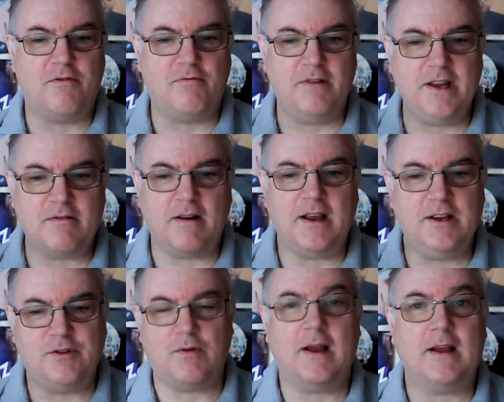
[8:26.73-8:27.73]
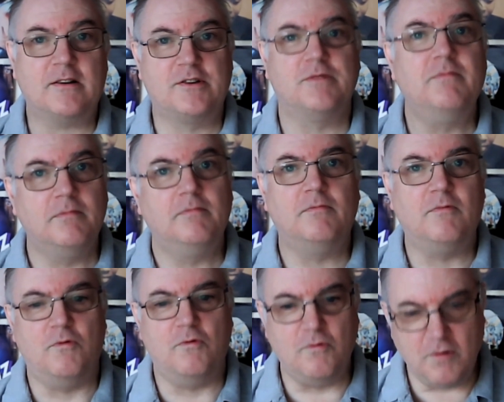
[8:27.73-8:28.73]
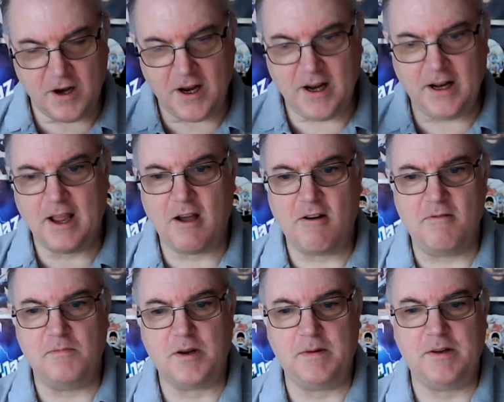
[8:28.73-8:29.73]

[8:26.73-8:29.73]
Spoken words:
Three great tracks, really opens up.